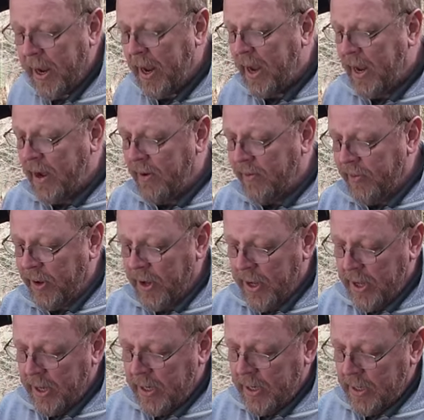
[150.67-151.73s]
we have,
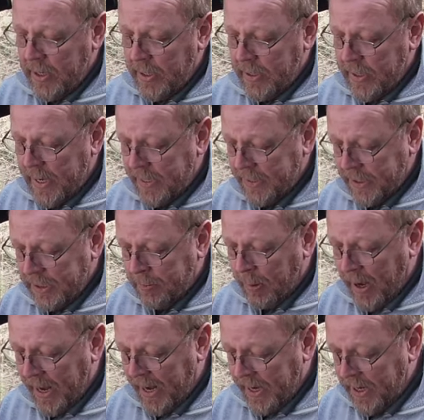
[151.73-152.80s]
as
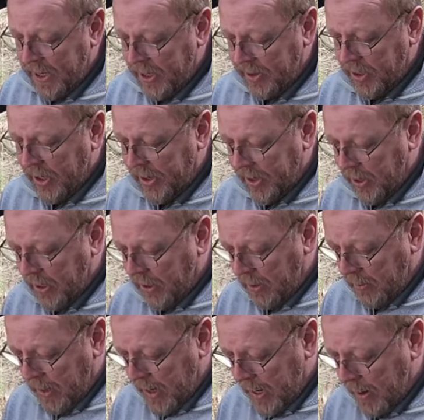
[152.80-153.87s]
explained, the little
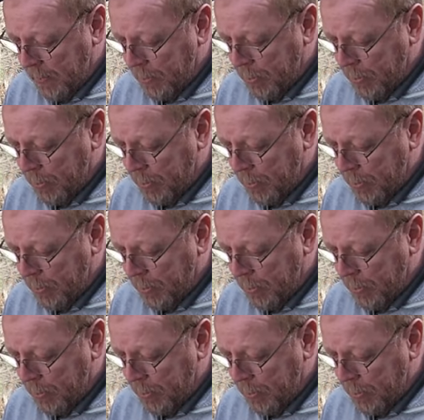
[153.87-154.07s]
uh,